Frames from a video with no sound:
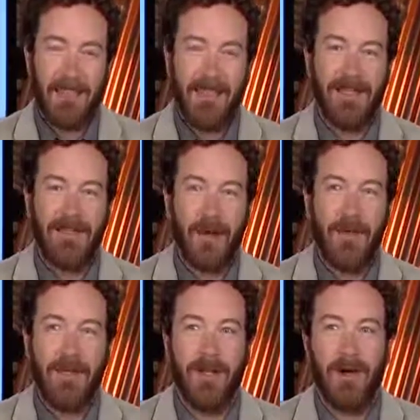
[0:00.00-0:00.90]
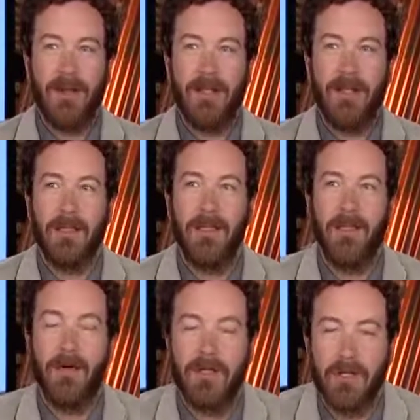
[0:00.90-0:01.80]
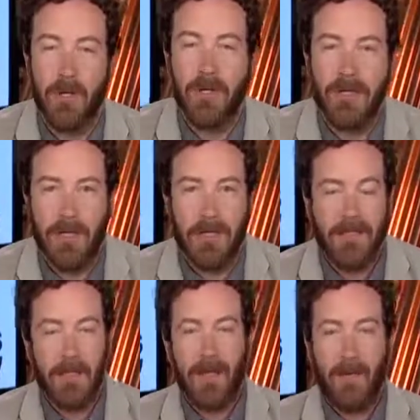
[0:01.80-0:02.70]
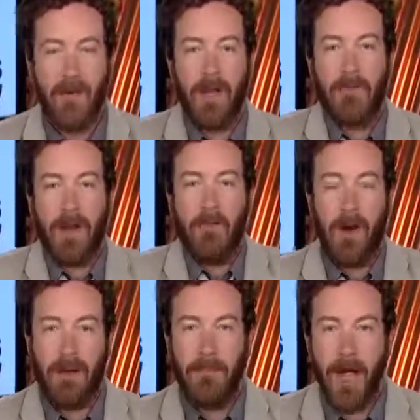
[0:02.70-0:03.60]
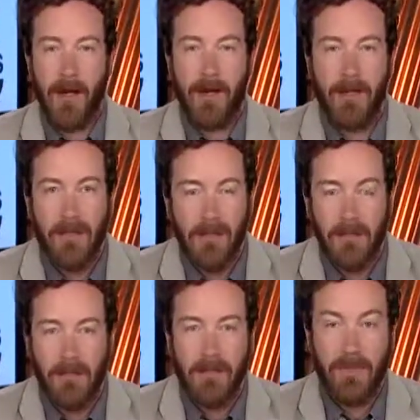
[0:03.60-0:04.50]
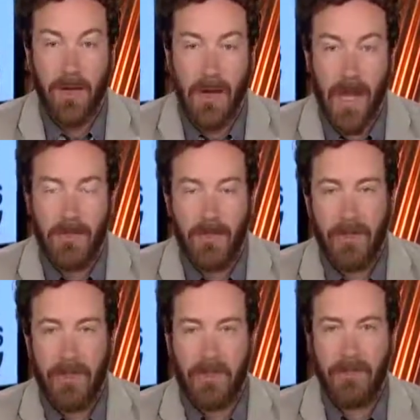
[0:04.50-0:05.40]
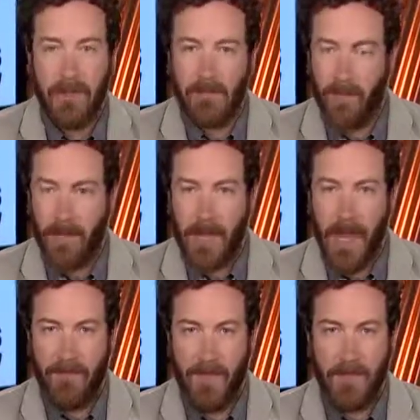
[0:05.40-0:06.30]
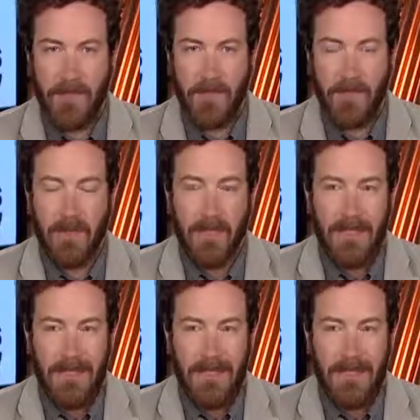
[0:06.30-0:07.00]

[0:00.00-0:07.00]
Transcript: think so. You know, you know, our show is is uh, created by Breckin Meyer who's a great actor and he's written more than half the episodes.